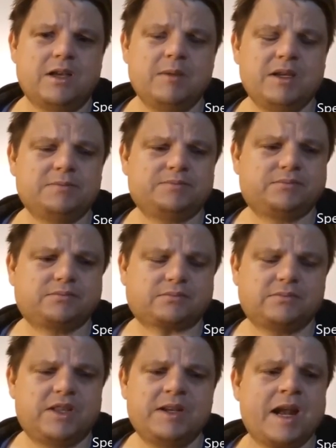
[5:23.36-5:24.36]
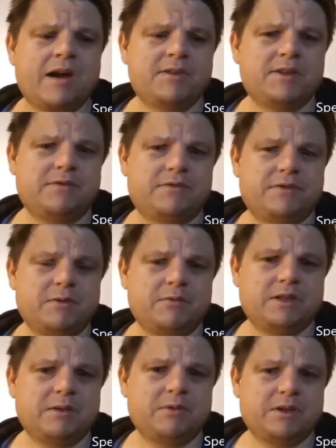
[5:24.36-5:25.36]
I mean, the narrative
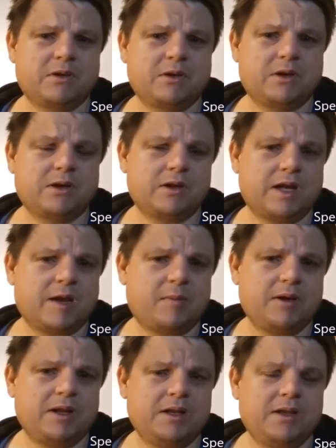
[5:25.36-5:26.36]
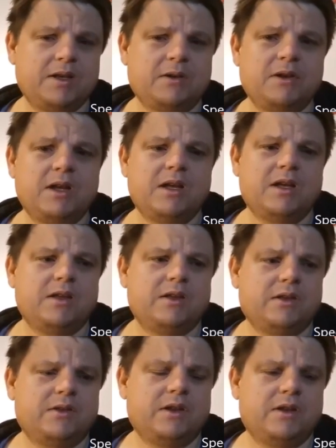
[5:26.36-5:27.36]
that they would happily,
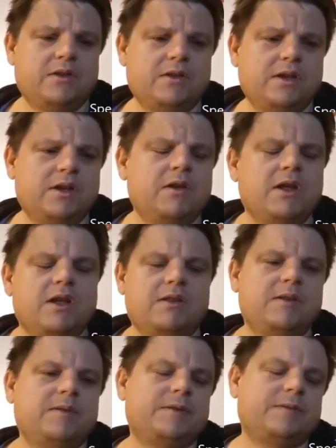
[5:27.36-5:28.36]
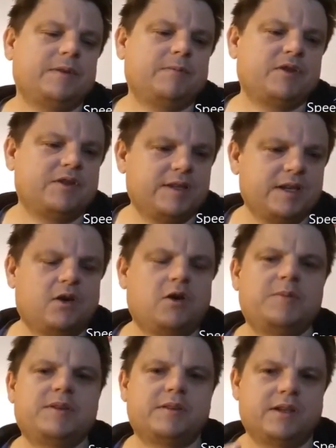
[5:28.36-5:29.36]
the Shazia
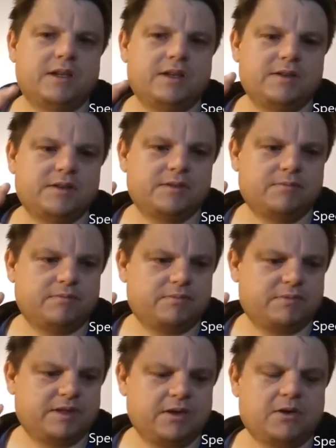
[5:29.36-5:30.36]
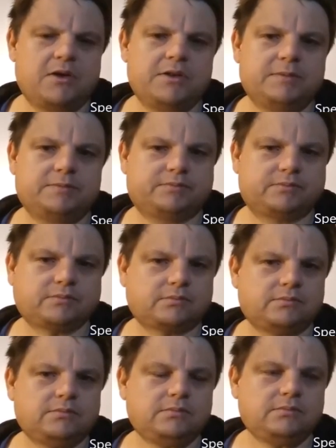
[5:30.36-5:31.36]
Hobbs, Dion,
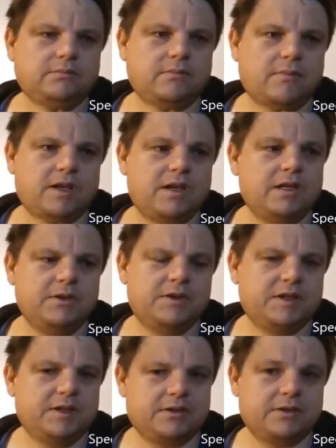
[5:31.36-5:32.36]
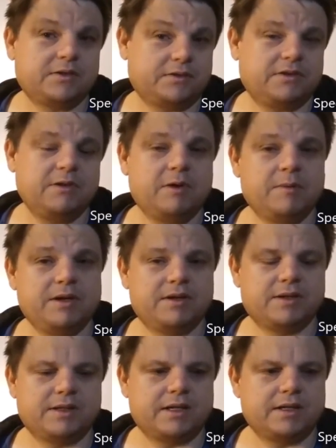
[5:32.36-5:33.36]
and Lucy, sort of three women,
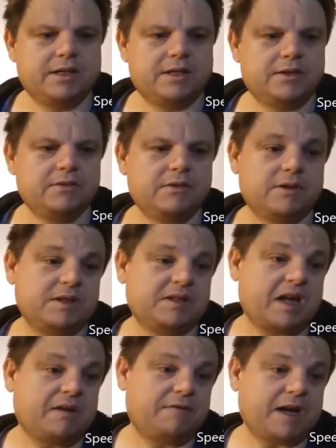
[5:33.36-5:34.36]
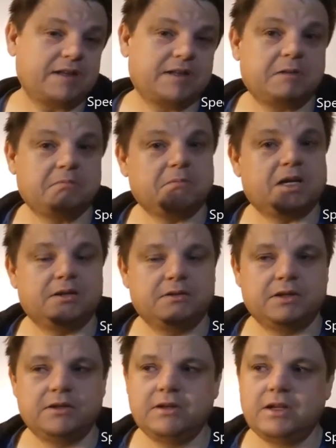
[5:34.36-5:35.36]
incidentally. Is that a factor? I
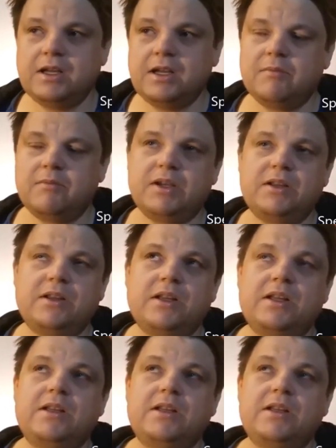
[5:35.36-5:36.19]
don't know, but